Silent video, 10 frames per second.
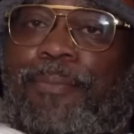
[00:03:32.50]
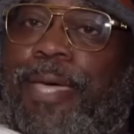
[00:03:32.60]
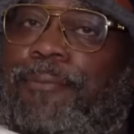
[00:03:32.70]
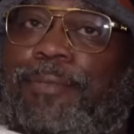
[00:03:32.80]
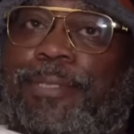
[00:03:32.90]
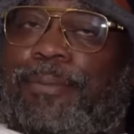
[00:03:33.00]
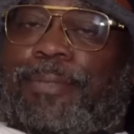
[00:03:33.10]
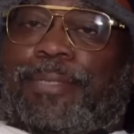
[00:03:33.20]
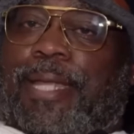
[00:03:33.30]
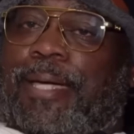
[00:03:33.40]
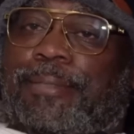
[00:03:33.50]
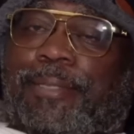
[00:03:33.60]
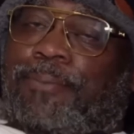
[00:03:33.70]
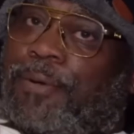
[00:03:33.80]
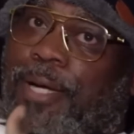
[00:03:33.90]
having sleepless nights,
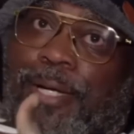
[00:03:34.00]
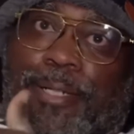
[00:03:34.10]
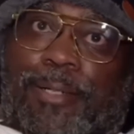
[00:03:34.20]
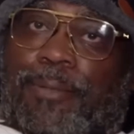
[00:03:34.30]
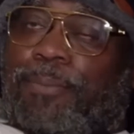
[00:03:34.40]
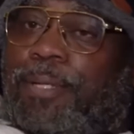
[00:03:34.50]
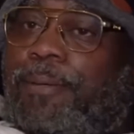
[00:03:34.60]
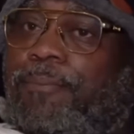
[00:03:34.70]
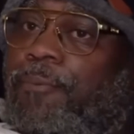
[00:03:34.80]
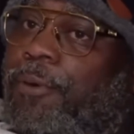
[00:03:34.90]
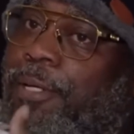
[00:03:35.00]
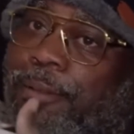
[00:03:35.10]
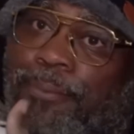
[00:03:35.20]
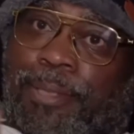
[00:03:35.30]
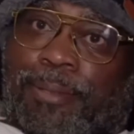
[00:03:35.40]
even though I got to go be up work,
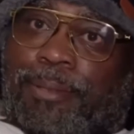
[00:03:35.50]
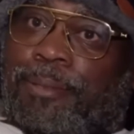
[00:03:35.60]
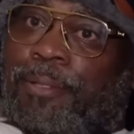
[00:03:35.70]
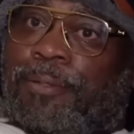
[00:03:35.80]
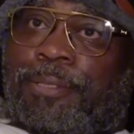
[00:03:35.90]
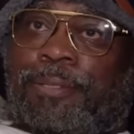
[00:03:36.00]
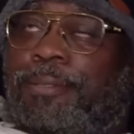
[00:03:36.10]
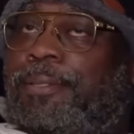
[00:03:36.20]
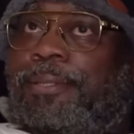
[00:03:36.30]
but you know, it's